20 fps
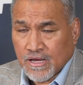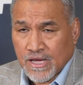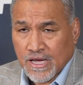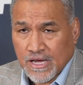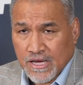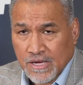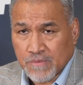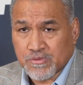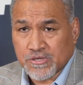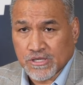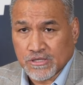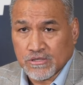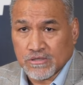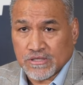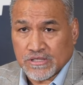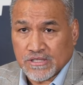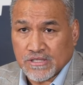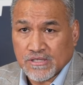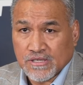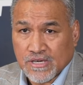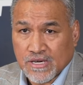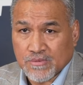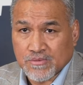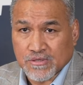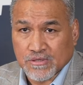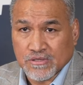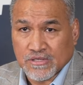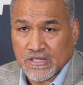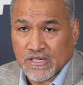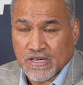Yeah, uh, absolutely,
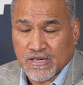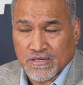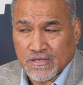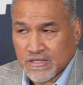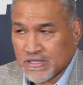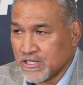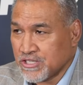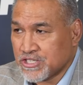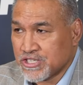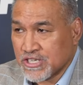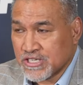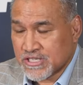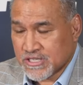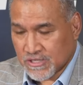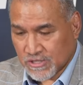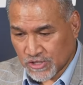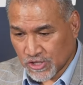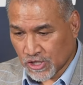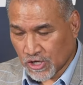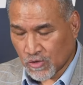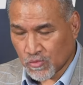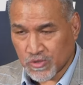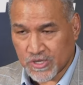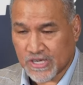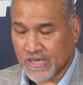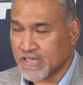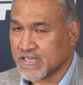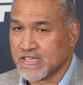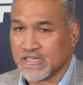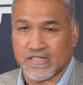absolutely. Uh, it's just you know we
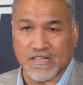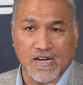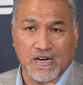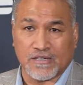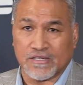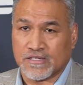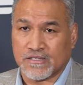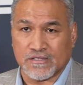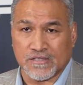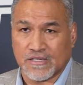got to sit down and,